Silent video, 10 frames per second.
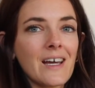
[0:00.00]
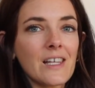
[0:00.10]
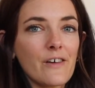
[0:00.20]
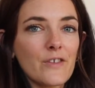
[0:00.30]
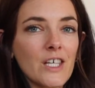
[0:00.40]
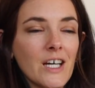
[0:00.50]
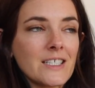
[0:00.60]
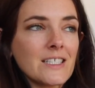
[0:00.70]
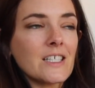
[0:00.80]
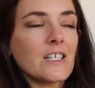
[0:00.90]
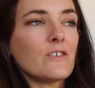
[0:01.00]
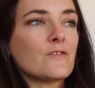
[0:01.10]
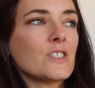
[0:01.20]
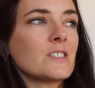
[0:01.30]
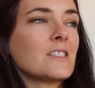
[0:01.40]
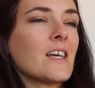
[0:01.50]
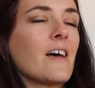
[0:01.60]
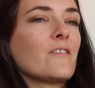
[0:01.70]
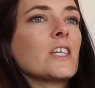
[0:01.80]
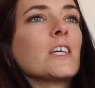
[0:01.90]
I love it, the idea of just
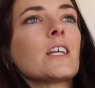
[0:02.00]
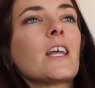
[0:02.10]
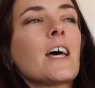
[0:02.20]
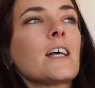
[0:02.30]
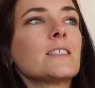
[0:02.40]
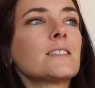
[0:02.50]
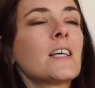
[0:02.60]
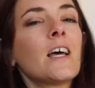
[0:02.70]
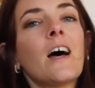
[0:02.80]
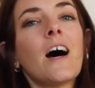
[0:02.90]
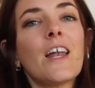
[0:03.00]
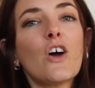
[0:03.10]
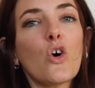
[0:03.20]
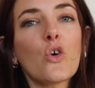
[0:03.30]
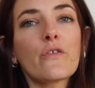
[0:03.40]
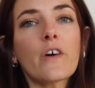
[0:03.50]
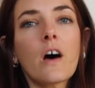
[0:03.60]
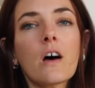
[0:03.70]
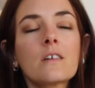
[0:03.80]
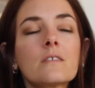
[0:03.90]
having it as an
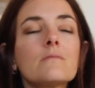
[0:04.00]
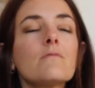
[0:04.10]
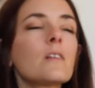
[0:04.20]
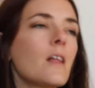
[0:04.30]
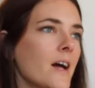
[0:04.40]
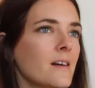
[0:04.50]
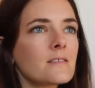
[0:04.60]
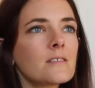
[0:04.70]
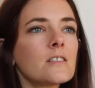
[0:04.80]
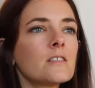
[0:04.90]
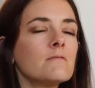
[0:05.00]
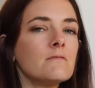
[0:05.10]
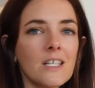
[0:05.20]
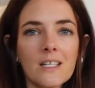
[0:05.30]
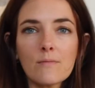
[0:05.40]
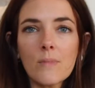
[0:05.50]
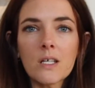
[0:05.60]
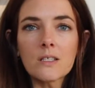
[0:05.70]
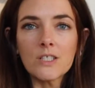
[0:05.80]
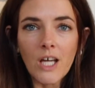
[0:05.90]
over relaxed denim
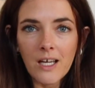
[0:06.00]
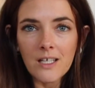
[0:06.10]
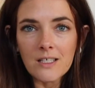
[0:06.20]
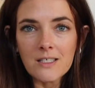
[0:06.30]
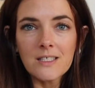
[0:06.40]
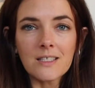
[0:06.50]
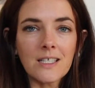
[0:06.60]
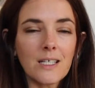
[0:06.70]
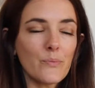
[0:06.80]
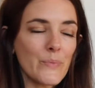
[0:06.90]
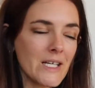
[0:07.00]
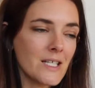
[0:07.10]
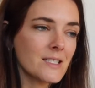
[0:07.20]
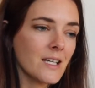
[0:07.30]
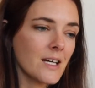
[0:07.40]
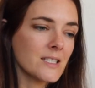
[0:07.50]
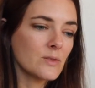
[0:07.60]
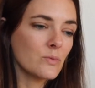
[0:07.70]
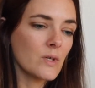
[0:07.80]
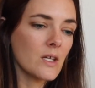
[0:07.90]
jacket in a big
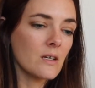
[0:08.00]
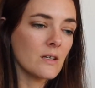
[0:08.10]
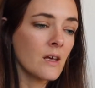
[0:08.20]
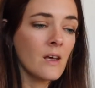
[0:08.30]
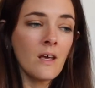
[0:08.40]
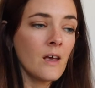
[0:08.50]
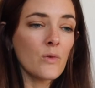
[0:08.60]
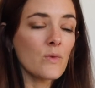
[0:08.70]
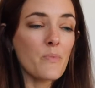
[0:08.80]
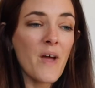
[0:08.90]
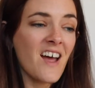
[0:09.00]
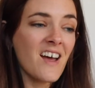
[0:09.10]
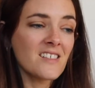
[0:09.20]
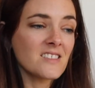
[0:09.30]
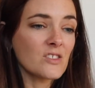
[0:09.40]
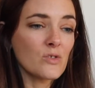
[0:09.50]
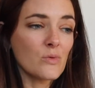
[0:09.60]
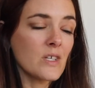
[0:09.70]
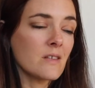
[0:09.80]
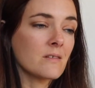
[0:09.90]
size where with pants or
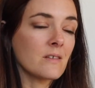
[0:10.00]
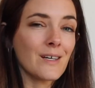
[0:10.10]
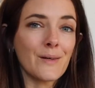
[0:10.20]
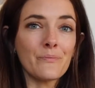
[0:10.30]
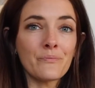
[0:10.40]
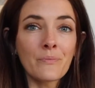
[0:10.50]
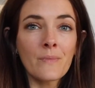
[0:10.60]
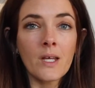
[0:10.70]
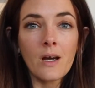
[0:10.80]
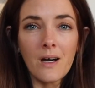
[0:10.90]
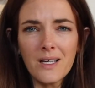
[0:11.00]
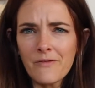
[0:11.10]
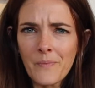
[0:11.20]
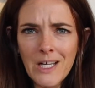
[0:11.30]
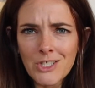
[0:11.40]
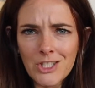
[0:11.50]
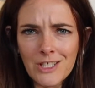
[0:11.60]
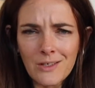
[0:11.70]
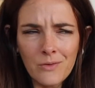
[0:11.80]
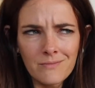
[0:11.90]
with um, kind of
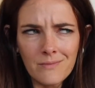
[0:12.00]
matching